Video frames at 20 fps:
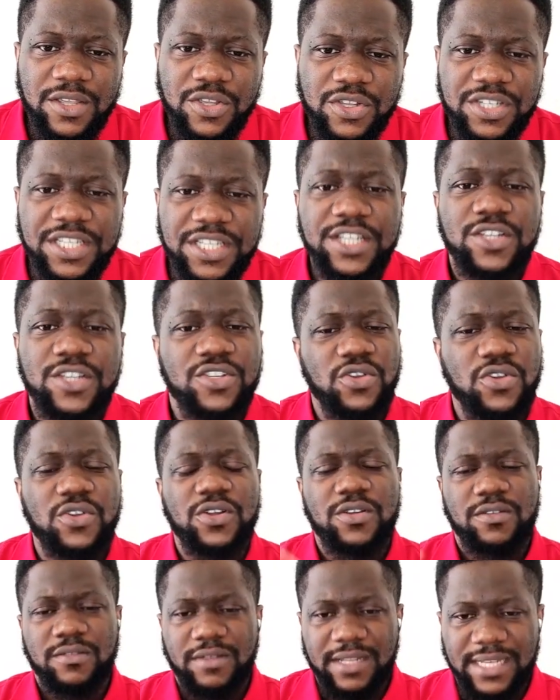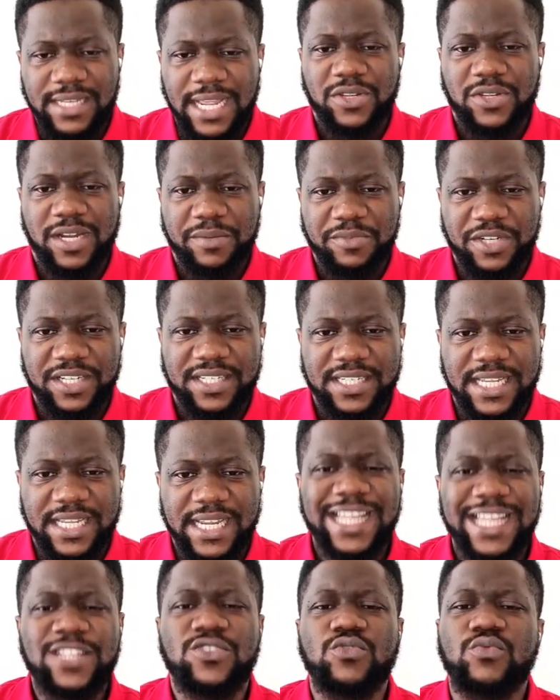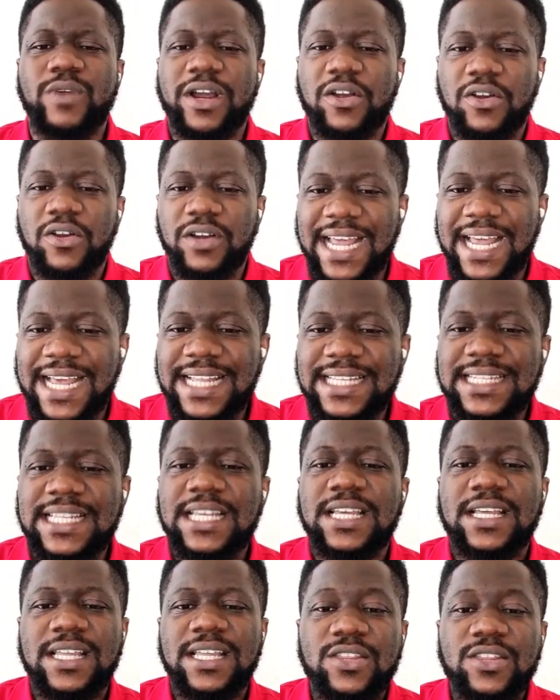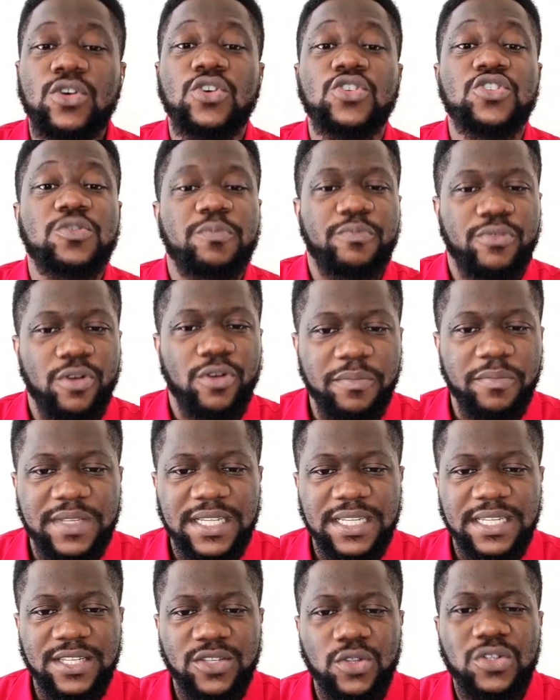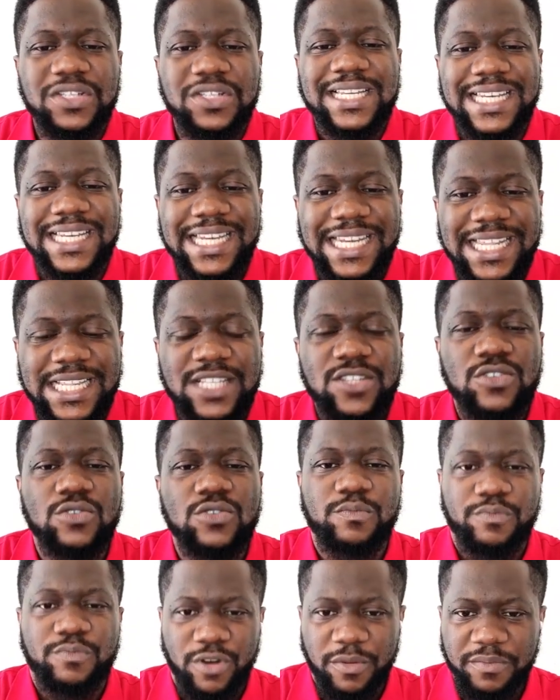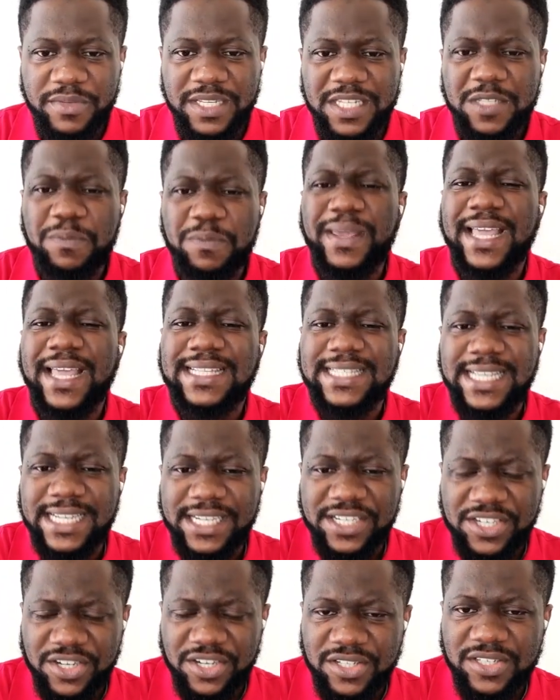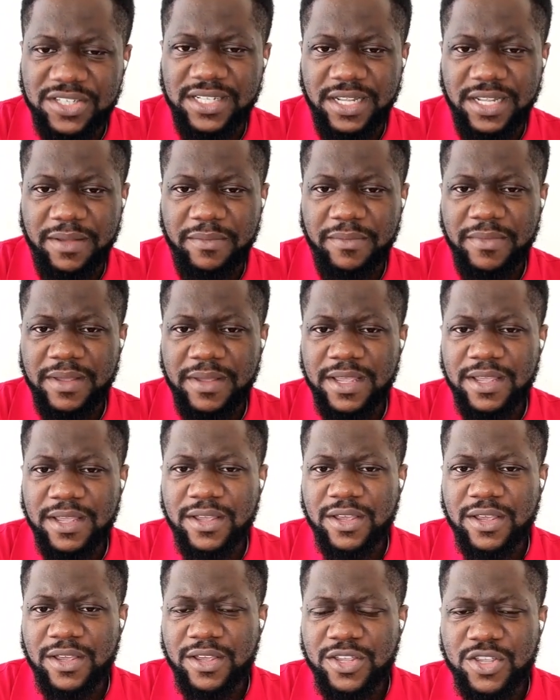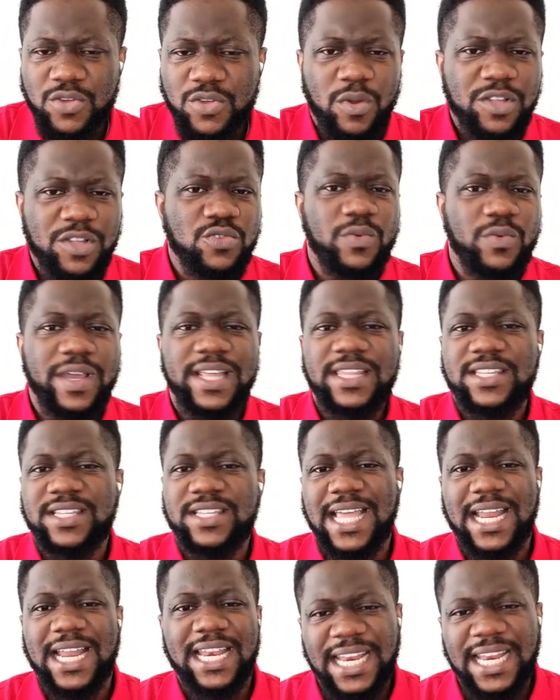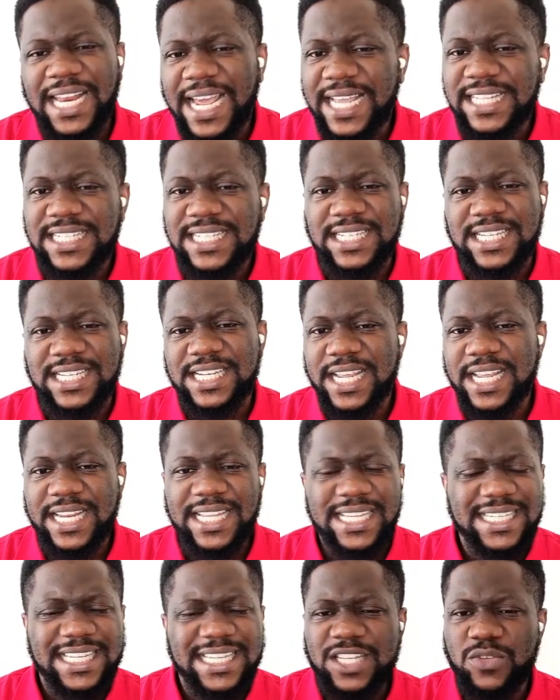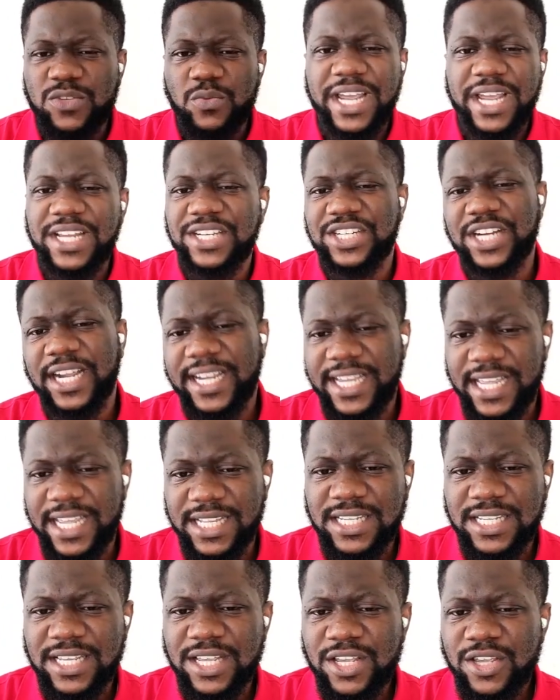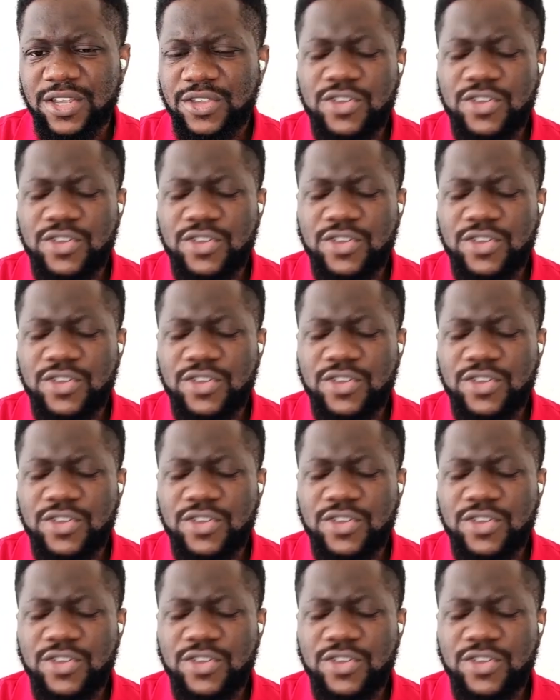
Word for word: You see, so that's what I'm just saying. Let you recognize those promptings, those little promptings. Pay attention to them. You want to wear that light t-shirt. He says wear a jacket.